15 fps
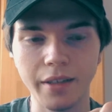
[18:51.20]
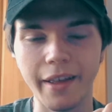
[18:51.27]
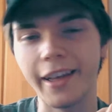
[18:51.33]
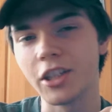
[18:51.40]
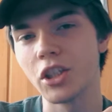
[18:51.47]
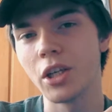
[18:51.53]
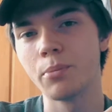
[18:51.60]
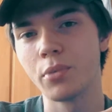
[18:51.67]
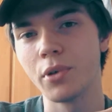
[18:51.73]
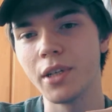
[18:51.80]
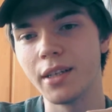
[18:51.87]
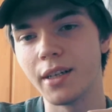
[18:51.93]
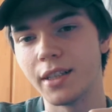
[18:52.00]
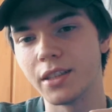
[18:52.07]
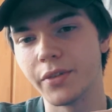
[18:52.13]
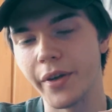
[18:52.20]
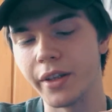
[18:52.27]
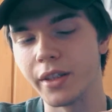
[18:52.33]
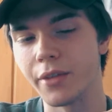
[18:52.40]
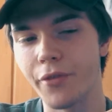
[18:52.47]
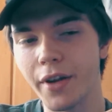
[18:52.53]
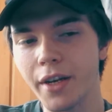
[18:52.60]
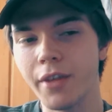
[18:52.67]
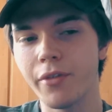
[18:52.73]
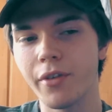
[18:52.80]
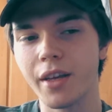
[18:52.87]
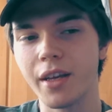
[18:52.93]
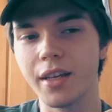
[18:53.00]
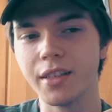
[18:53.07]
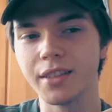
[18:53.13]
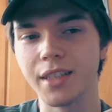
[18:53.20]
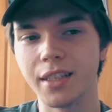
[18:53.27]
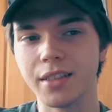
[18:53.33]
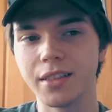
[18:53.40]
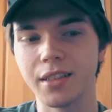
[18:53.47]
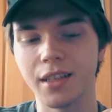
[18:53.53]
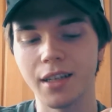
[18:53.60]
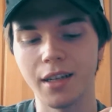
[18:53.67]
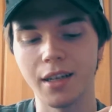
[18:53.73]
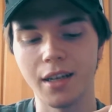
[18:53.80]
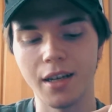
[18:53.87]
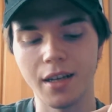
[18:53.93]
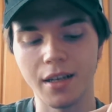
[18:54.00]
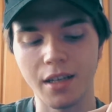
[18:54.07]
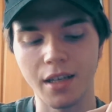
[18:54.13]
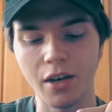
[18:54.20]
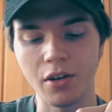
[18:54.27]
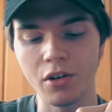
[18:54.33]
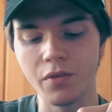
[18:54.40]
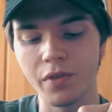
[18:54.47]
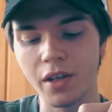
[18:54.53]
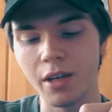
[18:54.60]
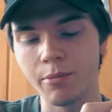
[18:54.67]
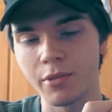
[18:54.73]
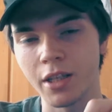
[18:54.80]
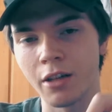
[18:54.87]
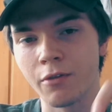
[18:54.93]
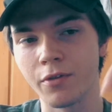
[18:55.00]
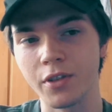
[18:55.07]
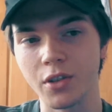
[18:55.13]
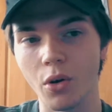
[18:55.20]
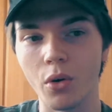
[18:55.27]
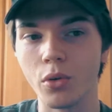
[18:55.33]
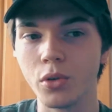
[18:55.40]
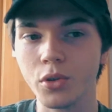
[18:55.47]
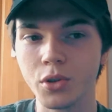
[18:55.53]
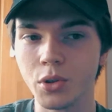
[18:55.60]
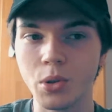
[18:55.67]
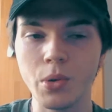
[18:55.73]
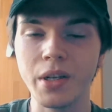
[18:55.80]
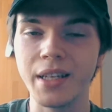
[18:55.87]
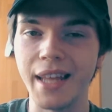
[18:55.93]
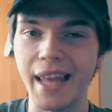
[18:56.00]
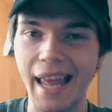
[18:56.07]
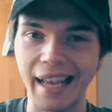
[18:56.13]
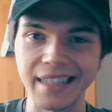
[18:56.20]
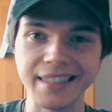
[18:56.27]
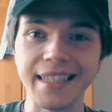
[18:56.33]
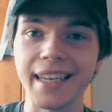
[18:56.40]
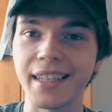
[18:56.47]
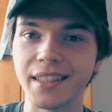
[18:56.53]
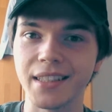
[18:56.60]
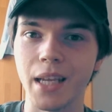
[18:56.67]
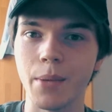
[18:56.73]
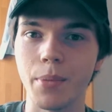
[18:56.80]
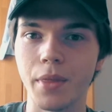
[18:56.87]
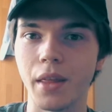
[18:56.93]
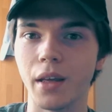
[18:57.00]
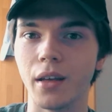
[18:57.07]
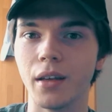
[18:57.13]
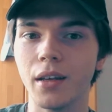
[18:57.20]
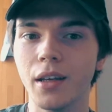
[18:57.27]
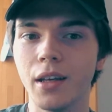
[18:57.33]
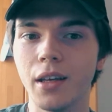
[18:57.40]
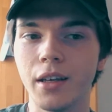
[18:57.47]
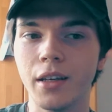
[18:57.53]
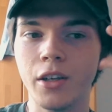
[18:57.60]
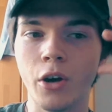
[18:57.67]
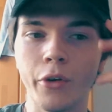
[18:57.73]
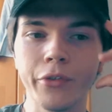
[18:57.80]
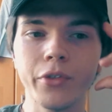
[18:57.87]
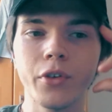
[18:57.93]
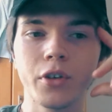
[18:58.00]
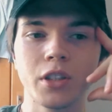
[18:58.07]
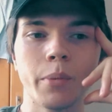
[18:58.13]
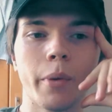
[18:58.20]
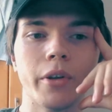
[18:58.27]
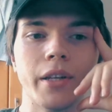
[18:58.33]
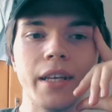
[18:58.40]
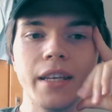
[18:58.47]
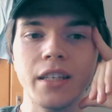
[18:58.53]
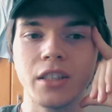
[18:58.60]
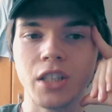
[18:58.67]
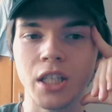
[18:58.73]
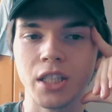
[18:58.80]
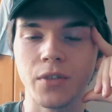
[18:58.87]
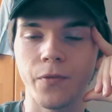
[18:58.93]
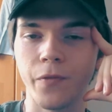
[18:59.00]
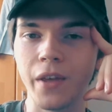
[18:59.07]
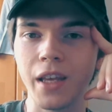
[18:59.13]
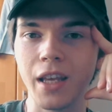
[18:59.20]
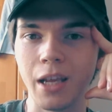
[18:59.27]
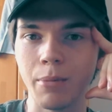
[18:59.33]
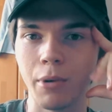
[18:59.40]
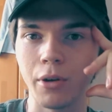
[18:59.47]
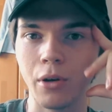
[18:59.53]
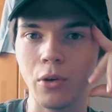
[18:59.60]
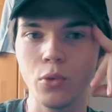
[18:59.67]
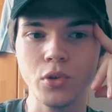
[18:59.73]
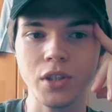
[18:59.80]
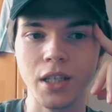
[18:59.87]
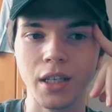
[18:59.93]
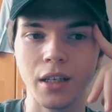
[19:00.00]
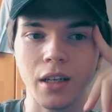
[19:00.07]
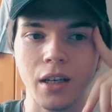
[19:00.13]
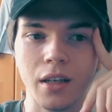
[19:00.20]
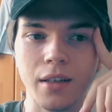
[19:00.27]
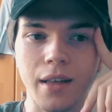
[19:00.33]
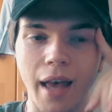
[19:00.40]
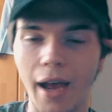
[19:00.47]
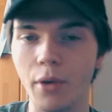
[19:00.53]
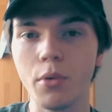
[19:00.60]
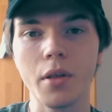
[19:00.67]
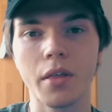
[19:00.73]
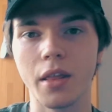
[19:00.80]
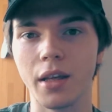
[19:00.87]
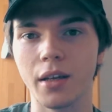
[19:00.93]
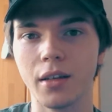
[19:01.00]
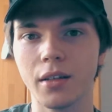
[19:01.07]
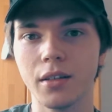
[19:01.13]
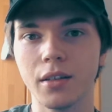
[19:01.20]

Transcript: Actually, a pretty nice thing. The funny thing is that uh, Gary Vee himself is also doing the exact same thing. He often talks about he is just thinking about losing everything